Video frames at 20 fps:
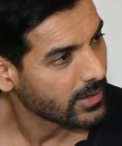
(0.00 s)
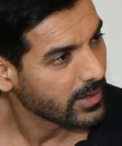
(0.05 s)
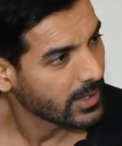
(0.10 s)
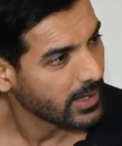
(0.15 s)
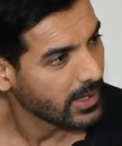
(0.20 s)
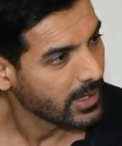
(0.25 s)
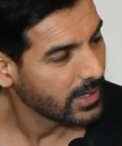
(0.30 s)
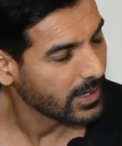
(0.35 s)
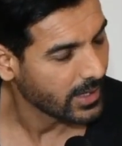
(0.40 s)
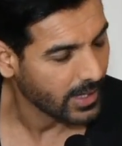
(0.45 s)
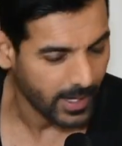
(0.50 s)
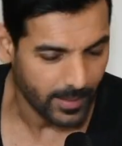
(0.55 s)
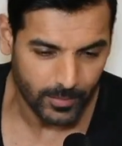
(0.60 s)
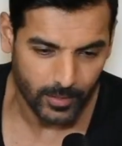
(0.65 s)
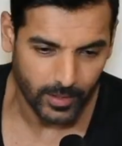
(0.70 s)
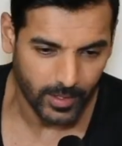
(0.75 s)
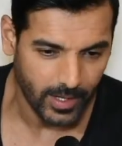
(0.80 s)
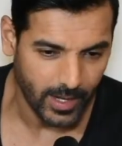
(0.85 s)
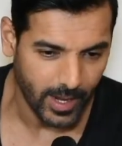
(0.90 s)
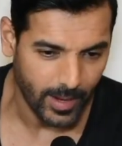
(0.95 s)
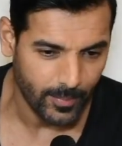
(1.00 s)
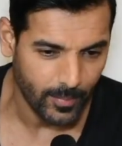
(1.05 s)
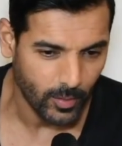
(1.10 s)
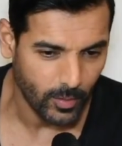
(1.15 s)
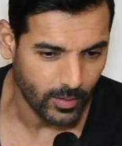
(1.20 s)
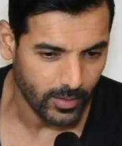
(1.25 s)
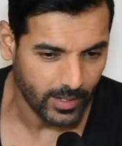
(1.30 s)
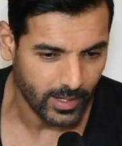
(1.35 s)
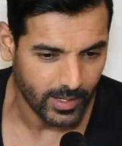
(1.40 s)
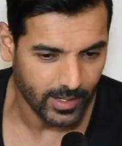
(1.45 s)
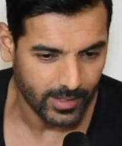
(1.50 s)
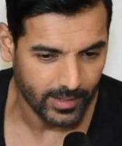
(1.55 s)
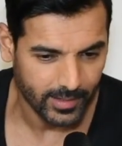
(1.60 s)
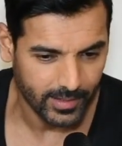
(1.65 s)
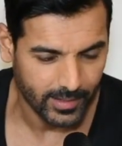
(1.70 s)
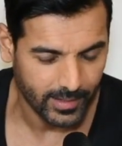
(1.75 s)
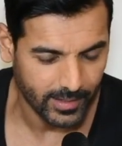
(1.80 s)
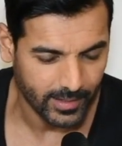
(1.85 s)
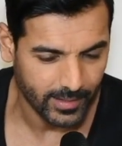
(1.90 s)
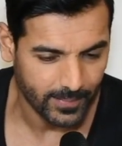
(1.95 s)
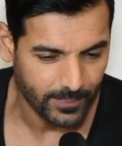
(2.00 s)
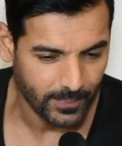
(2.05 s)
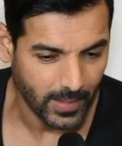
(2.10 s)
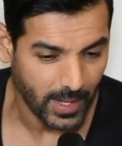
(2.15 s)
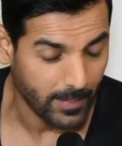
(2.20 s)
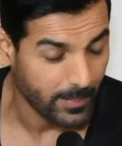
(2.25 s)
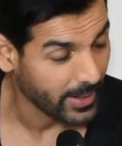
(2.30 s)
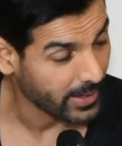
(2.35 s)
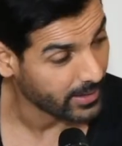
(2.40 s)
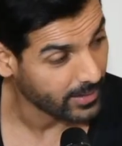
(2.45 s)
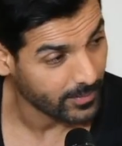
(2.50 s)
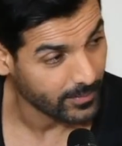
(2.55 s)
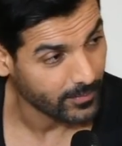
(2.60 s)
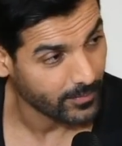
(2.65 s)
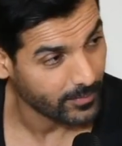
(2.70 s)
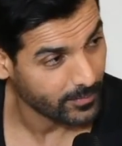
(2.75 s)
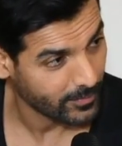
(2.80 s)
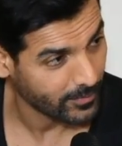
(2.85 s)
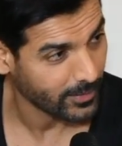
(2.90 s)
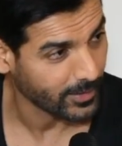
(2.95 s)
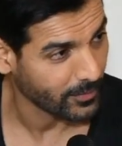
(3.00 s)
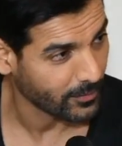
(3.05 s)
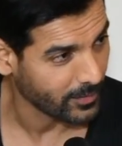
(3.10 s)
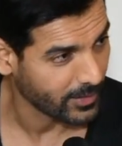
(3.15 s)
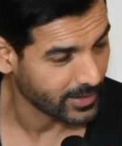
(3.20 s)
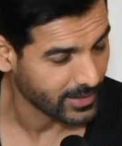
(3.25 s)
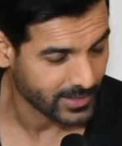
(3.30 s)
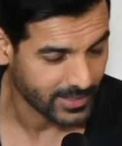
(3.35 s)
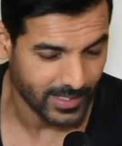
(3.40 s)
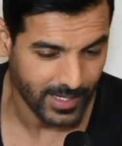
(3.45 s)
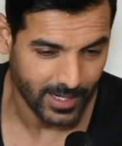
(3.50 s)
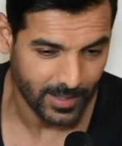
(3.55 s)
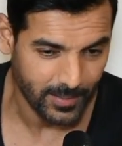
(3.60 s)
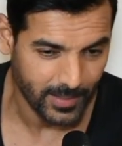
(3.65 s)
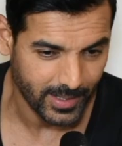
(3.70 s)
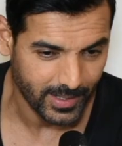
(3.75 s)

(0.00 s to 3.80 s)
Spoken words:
He came to the airport and I met him for the first time,